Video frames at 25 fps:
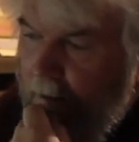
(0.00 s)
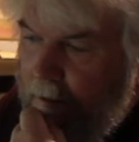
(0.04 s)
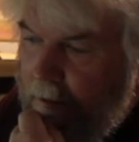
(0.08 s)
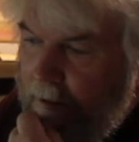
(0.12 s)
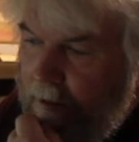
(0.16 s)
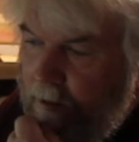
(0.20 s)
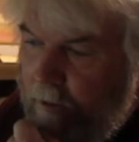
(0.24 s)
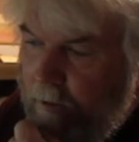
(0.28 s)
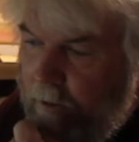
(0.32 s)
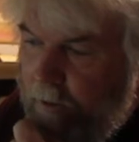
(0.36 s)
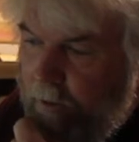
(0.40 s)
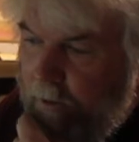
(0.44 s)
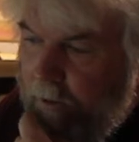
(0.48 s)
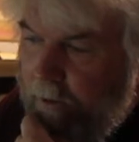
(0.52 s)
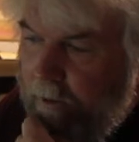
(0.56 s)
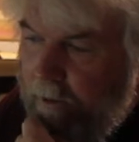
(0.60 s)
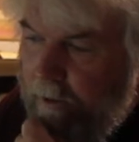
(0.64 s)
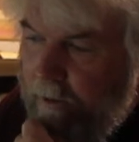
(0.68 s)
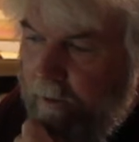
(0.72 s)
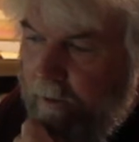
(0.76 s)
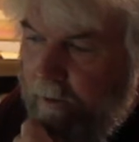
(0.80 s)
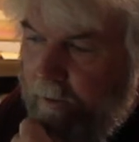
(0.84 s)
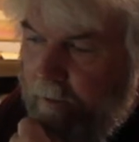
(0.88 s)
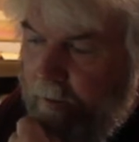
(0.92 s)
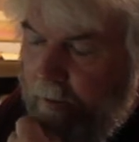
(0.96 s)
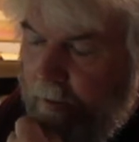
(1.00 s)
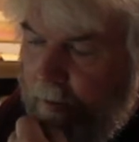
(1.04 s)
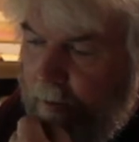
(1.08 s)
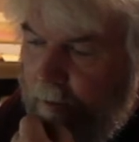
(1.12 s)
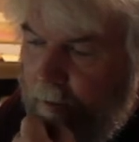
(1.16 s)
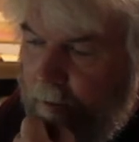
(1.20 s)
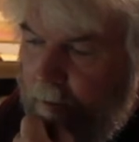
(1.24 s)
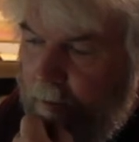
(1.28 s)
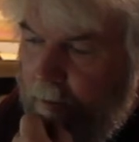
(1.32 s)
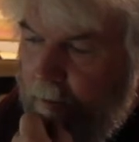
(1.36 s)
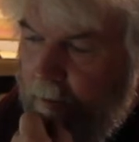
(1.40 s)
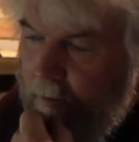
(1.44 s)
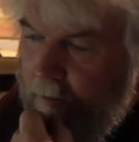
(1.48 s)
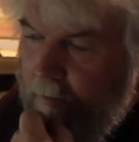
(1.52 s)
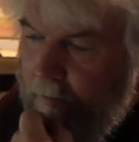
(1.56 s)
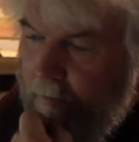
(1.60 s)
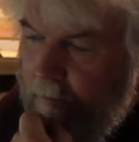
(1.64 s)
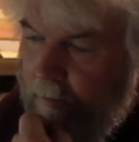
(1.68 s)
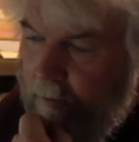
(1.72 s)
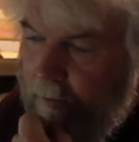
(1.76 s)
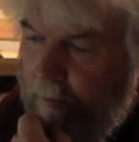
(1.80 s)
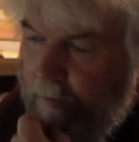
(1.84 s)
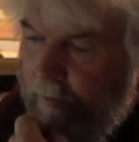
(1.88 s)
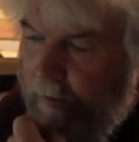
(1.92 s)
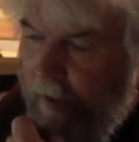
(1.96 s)
So
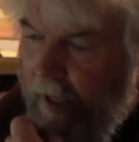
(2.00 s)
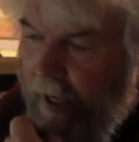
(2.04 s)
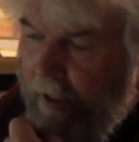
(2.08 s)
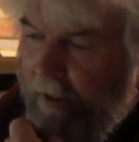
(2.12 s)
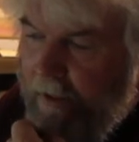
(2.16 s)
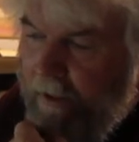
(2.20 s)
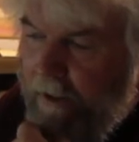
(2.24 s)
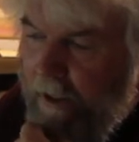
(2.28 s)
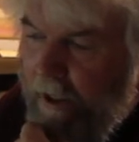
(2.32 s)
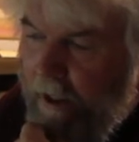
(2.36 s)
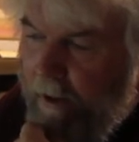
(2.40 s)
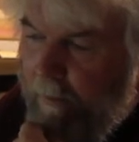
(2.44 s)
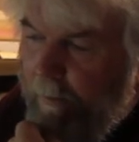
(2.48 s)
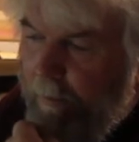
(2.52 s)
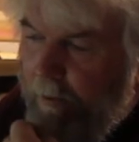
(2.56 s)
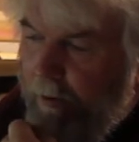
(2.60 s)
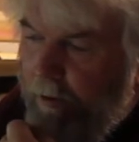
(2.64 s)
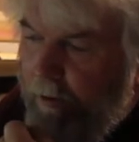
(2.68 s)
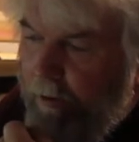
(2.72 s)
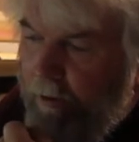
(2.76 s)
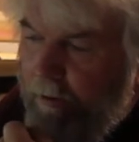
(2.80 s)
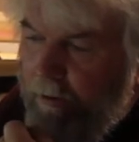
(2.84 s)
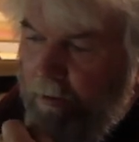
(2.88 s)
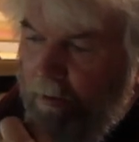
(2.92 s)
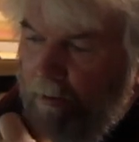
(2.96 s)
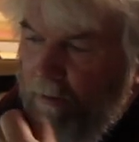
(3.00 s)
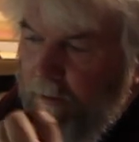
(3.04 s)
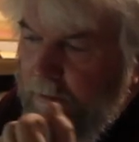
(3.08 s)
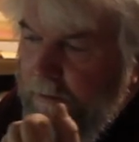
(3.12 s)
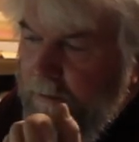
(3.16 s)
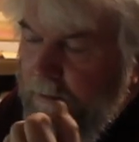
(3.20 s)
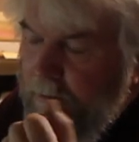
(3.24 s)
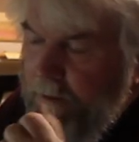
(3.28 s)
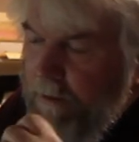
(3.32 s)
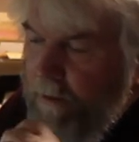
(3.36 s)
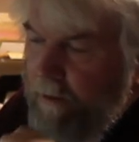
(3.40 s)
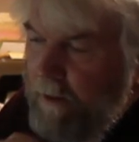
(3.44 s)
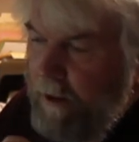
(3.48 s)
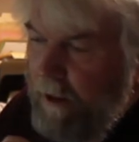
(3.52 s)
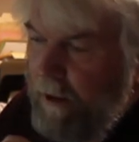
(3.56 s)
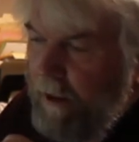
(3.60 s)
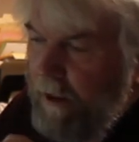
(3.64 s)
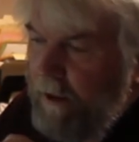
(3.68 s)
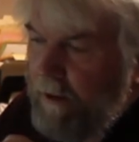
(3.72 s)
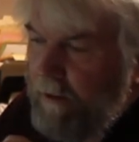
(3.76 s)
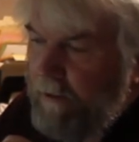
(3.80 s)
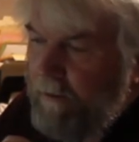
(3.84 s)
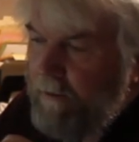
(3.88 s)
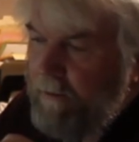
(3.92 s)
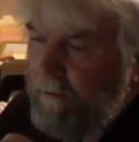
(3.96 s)
that number
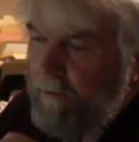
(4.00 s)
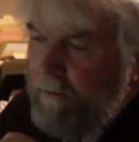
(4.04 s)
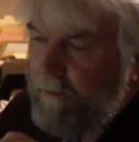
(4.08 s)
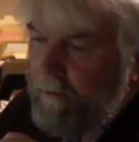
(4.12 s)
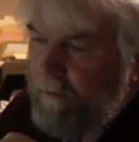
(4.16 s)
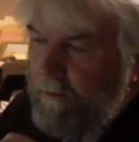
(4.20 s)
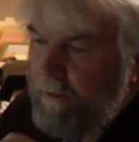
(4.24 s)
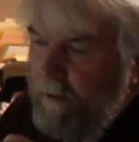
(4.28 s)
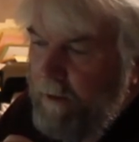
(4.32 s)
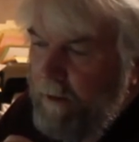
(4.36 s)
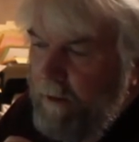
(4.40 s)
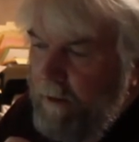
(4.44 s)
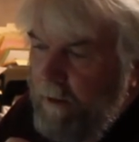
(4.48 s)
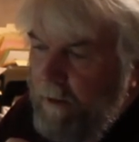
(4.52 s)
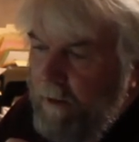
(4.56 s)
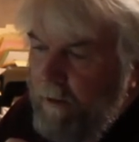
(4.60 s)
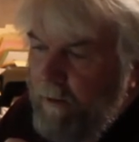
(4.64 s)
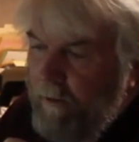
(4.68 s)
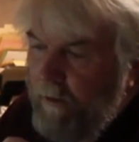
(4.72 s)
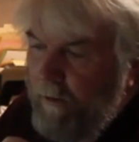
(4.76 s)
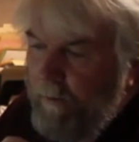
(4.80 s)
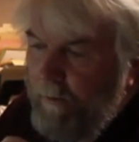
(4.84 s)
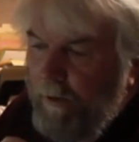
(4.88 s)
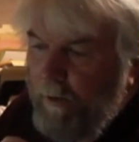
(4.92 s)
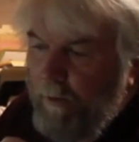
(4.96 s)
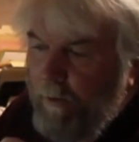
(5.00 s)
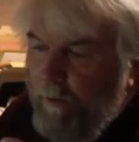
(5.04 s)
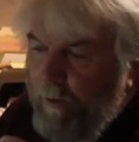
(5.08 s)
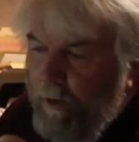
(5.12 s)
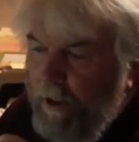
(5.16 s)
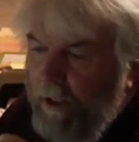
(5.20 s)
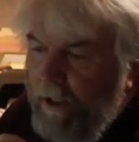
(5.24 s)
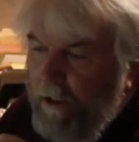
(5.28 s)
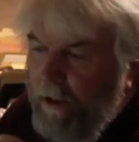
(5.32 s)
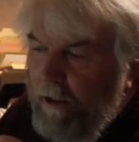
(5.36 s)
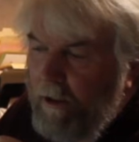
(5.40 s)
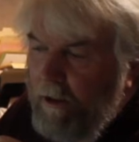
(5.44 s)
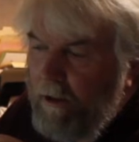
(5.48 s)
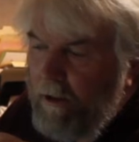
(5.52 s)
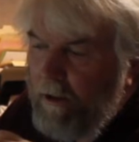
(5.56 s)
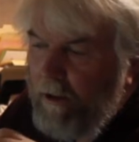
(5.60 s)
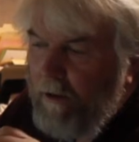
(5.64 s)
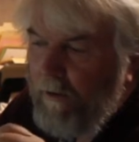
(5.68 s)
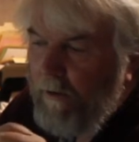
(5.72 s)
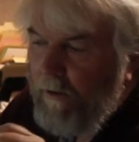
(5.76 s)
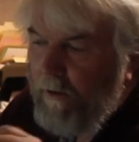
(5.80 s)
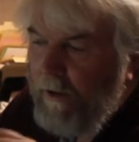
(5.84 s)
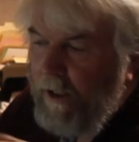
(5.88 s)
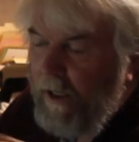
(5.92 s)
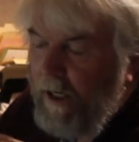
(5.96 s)
could be real
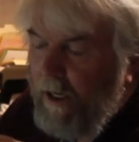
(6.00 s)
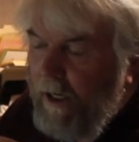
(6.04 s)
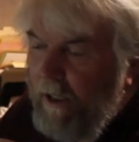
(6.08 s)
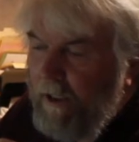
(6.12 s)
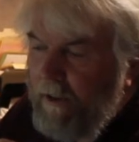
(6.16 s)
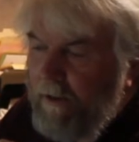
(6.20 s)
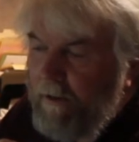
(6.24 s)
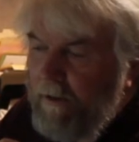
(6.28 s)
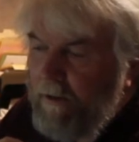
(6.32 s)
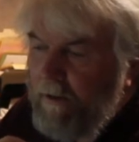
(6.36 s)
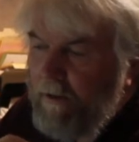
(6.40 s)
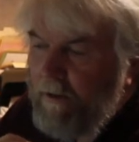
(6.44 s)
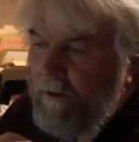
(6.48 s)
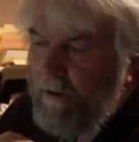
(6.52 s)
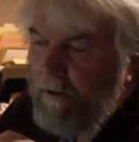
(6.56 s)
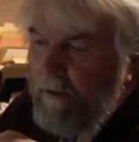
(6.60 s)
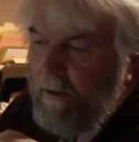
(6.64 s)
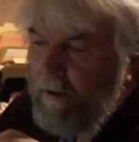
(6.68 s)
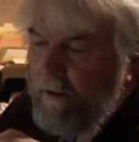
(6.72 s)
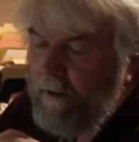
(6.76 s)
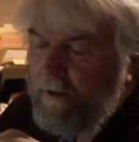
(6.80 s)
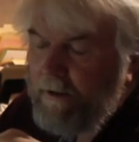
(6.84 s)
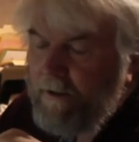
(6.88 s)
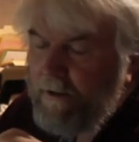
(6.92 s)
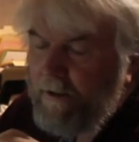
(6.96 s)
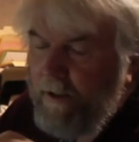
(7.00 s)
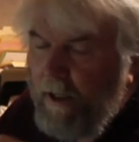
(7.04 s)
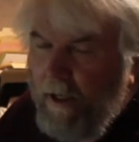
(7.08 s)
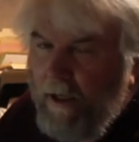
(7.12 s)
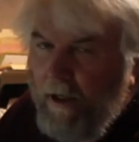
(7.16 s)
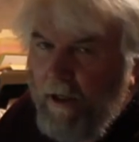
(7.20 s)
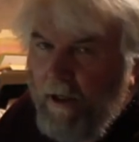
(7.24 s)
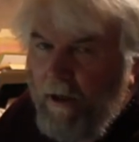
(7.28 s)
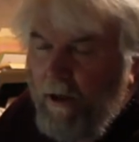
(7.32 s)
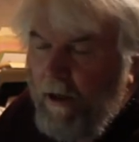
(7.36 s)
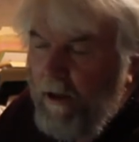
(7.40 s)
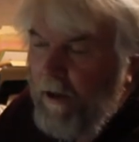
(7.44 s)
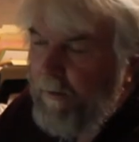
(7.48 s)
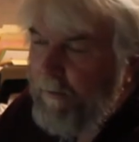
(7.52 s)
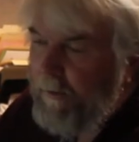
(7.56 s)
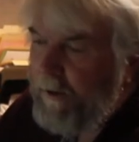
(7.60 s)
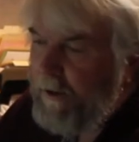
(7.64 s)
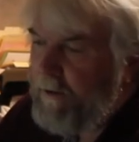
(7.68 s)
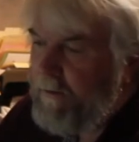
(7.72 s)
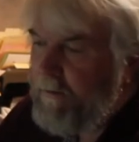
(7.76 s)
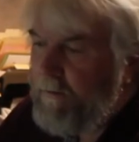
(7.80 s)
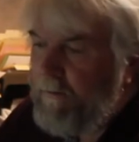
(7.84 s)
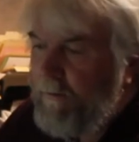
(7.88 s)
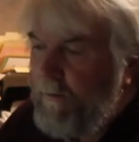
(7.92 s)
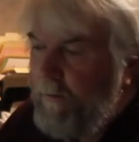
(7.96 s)
or not. It's not
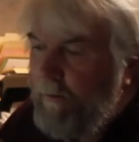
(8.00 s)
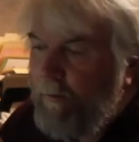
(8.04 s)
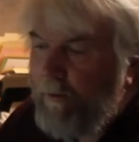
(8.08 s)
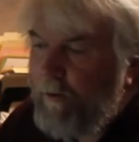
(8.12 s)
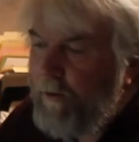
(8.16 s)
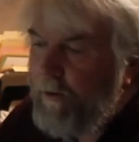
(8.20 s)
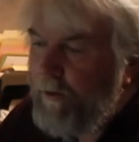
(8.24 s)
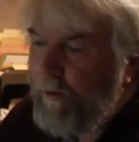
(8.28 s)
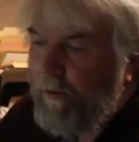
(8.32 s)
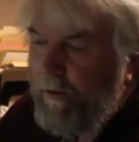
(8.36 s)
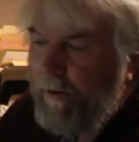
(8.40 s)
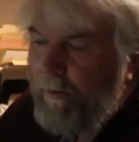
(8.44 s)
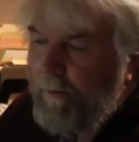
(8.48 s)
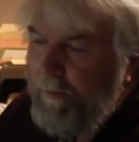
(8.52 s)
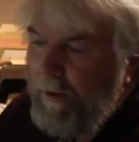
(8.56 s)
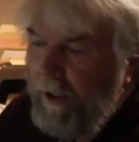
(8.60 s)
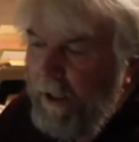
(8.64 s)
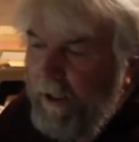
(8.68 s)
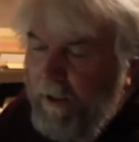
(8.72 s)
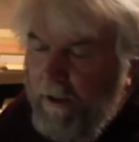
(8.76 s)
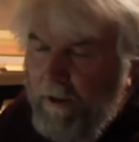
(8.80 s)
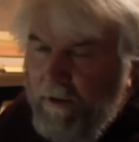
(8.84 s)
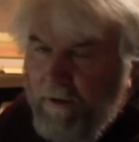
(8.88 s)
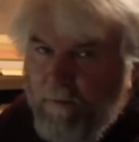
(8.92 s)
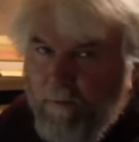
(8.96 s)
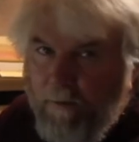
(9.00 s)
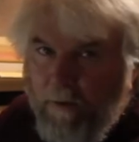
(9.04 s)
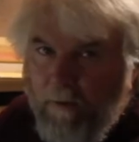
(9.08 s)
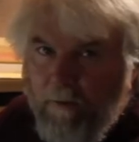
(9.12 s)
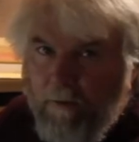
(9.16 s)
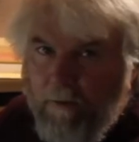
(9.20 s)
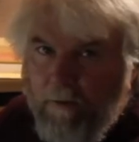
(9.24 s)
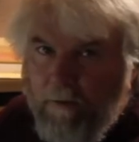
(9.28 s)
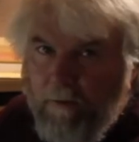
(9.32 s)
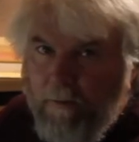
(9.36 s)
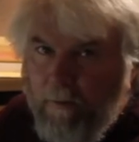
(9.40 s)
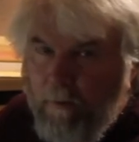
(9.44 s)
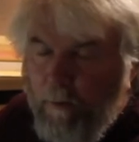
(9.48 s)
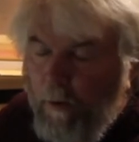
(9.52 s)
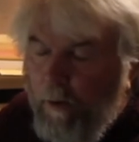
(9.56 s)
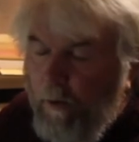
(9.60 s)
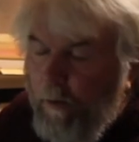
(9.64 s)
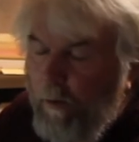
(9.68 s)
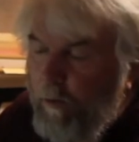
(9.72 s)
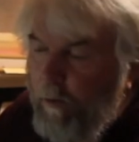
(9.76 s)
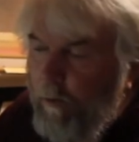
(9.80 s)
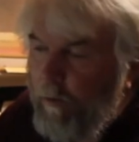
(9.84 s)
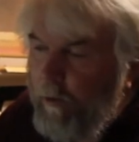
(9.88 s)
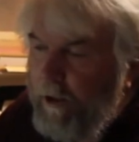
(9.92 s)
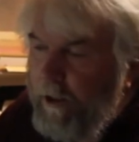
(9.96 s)
alarming. When we were doing pennies, we were
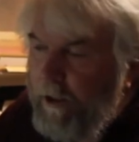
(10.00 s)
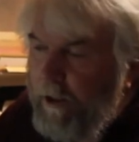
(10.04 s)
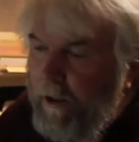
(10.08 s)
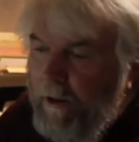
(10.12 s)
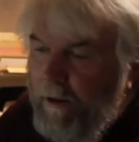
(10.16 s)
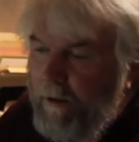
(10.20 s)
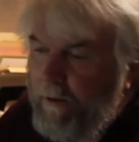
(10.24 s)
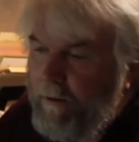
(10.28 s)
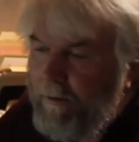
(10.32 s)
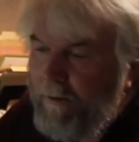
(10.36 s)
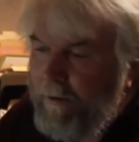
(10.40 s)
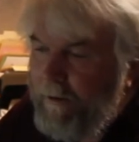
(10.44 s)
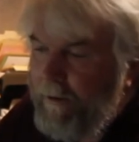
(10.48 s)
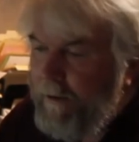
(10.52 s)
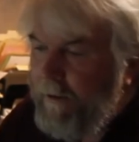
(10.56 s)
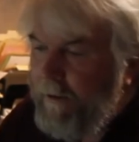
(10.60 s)
reading